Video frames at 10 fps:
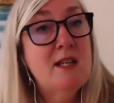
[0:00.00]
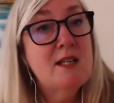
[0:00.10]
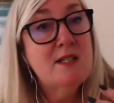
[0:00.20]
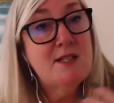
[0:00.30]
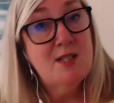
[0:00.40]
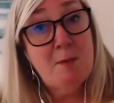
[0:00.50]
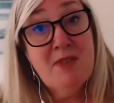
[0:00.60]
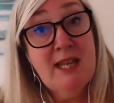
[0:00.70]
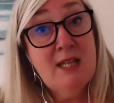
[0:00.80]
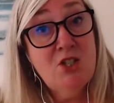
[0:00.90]

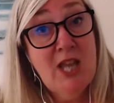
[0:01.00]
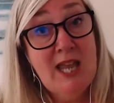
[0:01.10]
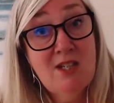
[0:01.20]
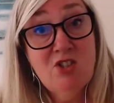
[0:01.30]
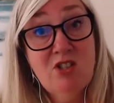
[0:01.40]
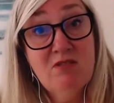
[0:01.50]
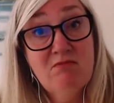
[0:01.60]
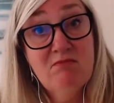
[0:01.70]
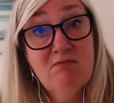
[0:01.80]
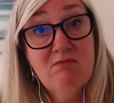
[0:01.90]
something had changed.
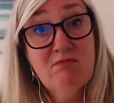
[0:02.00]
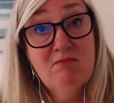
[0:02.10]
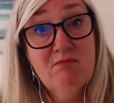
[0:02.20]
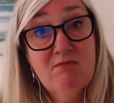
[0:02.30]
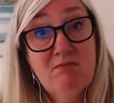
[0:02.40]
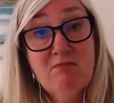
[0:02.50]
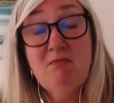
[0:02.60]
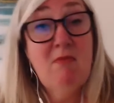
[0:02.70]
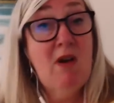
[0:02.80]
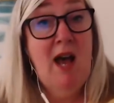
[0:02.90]

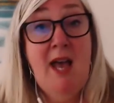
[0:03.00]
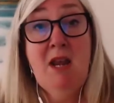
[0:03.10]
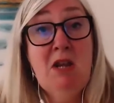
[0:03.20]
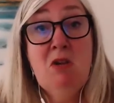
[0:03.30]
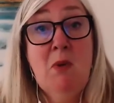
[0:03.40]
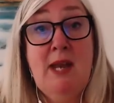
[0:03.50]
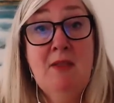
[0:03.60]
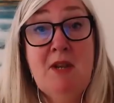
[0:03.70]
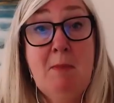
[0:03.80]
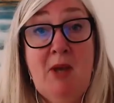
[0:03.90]
I didn't know
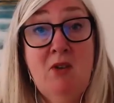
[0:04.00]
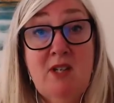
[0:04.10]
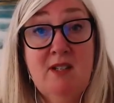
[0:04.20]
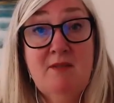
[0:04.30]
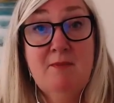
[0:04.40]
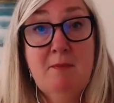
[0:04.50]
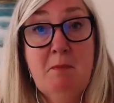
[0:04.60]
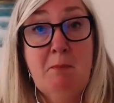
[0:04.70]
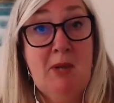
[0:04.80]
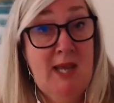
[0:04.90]
anything about it.
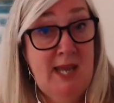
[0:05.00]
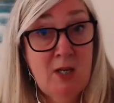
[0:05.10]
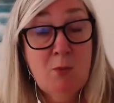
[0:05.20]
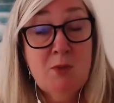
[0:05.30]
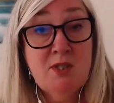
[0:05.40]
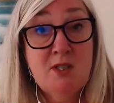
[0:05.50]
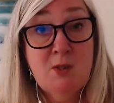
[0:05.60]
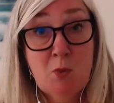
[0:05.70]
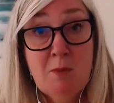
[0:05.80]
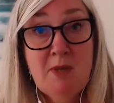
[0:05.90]
But here was this
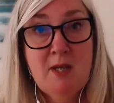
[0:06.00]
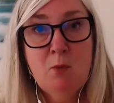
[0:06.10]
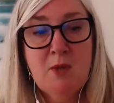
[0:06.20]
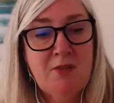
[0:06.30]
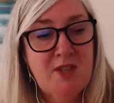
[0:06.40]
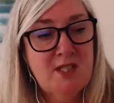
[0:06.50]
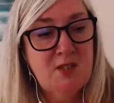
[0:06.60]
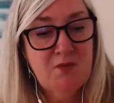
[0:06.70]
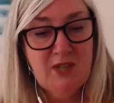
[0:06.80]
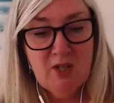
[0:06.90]
woman with this
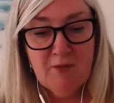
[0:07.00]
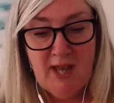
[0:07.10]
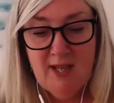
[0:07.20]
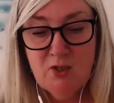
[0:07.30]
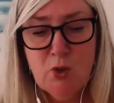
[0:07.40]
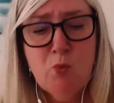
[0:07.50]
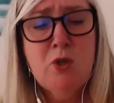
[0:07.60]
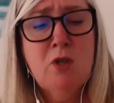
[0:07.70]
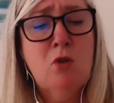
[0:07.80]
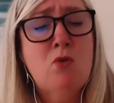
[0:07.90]
fear of heights who
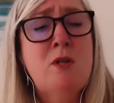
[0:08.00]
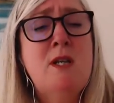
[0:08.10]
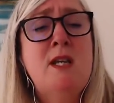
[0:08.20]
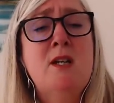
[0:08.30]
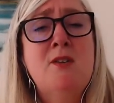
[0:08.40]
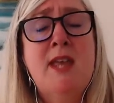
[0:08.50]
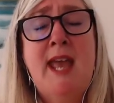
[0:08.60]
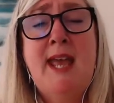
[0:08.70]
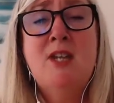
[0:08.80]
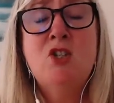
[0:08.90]
wouldn't go near the edge